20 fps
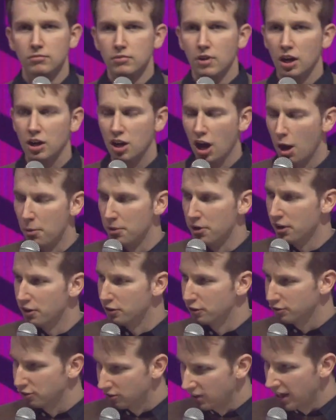a common
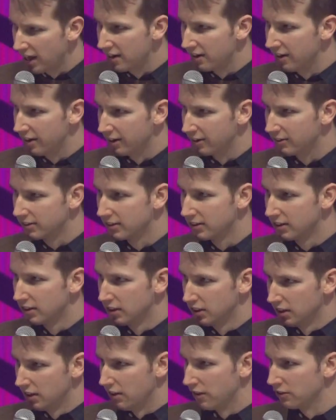understanding.
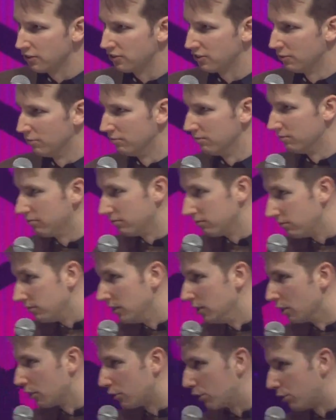There's some,
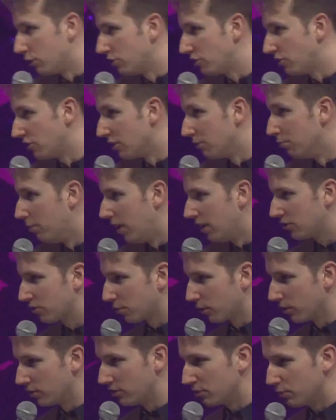you know, Christian
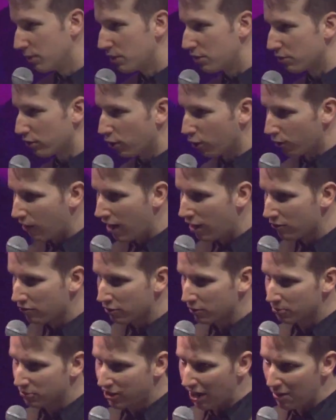buzzwords that we throw around
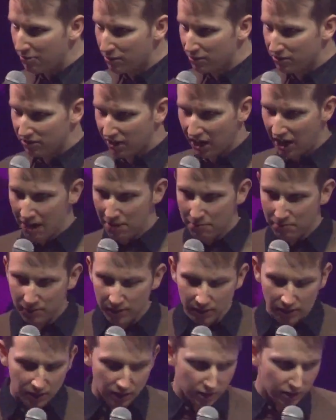from time to time.
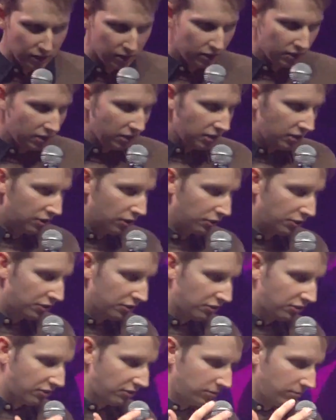You know,
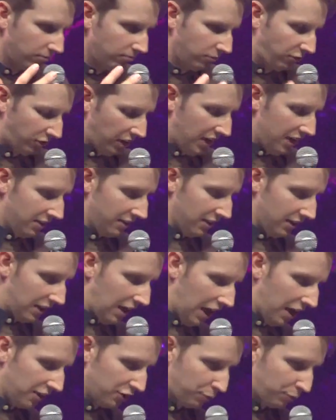just saying that God is